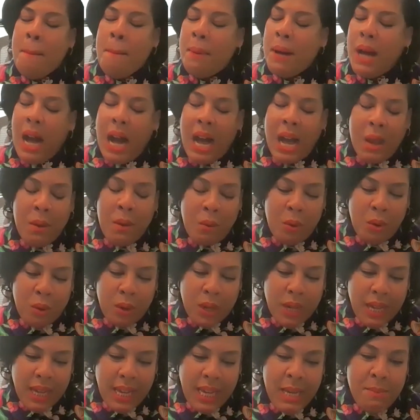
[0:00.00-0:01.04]
But I
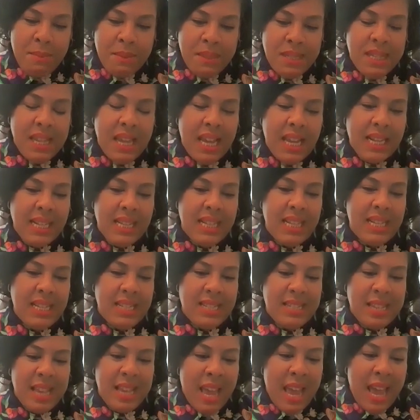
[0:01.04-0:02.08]
will keep saying
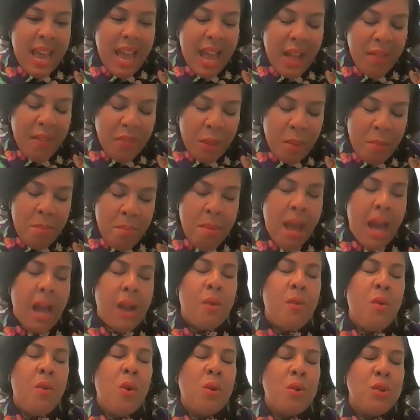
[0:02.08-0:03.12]
this, at the
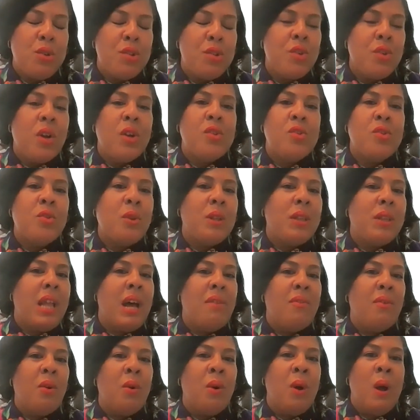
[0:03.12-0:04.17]
macro or structural
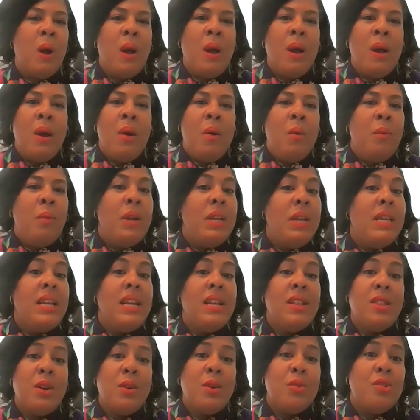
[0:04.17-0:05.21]
level, we
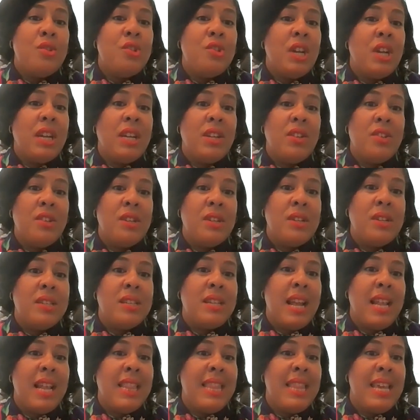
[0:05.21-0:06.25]
need those changes.
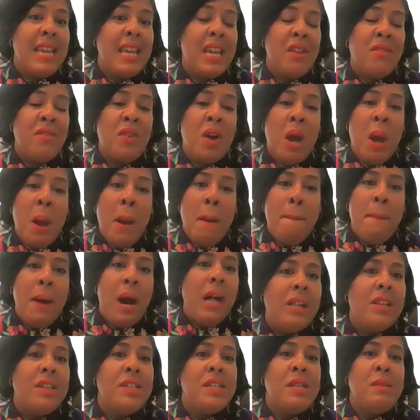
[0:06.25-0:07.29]
And I think if
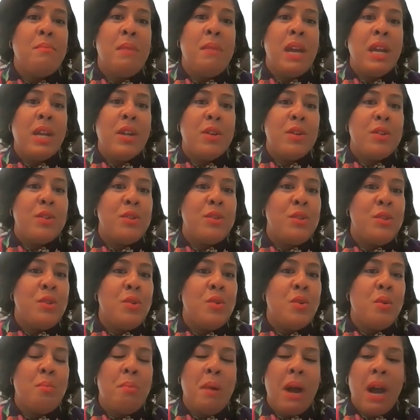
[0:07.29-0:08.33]
policymakers
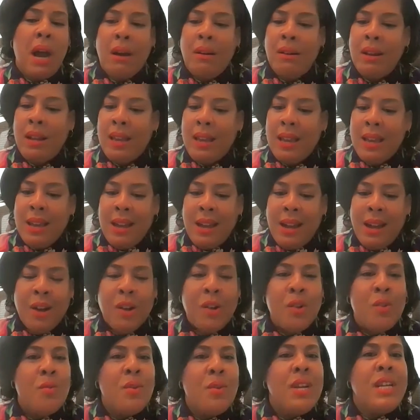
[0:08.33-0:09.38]
knew about
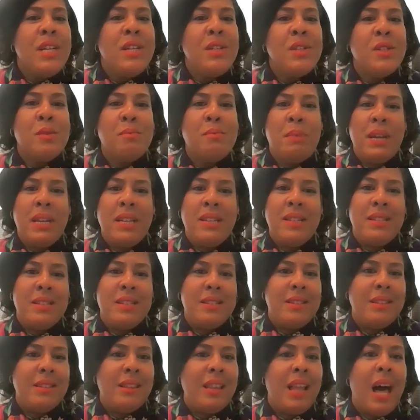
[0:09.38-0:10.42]
green
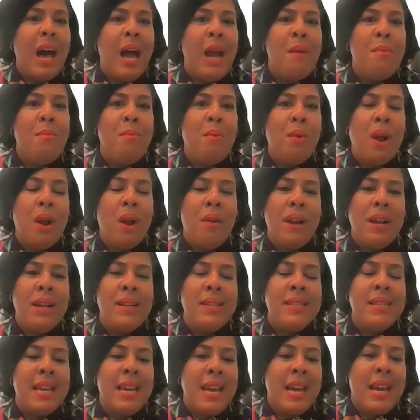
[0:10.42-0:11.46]
spaces,
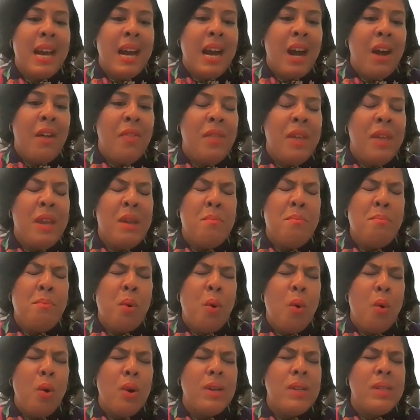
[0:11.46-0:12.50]
libraries, the
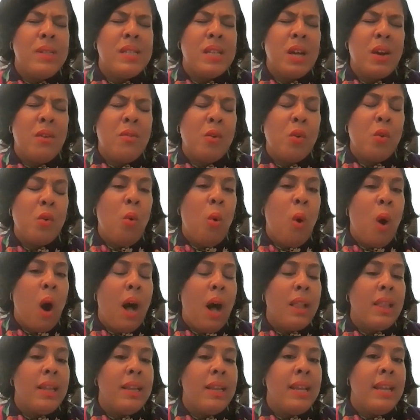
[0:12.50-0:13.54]
importance of
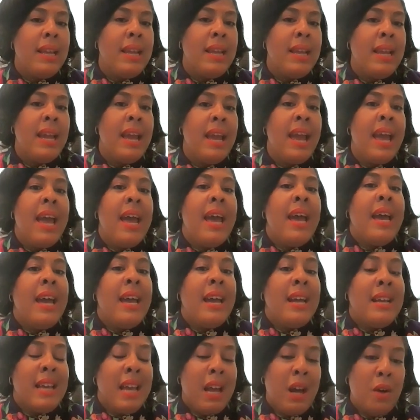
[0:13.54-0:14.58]
quality
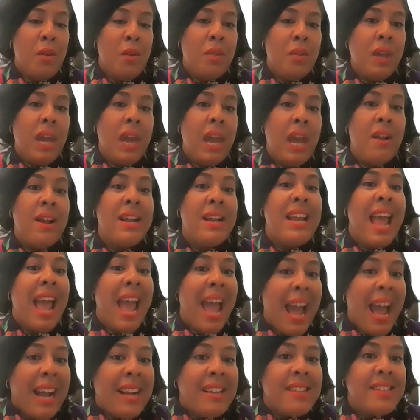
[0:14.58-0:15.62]
healthcare and
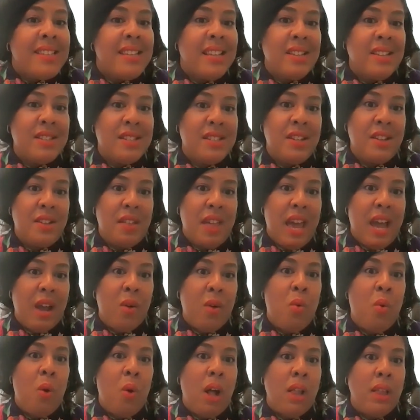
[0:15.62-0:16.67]
access to that
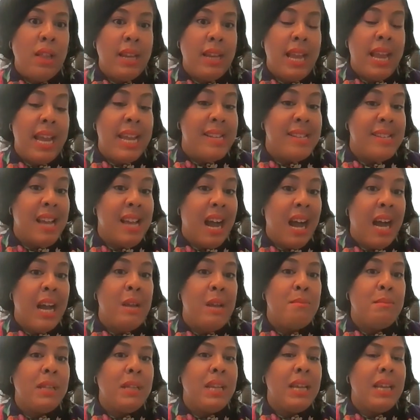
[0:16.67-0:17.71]
quality and
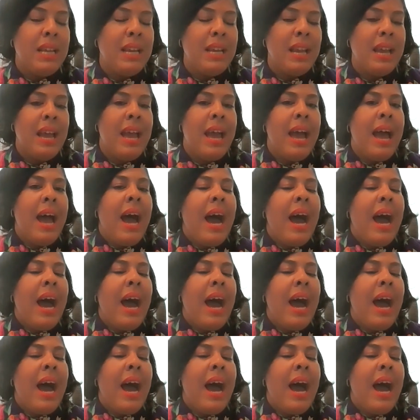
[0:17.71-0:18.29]
timely,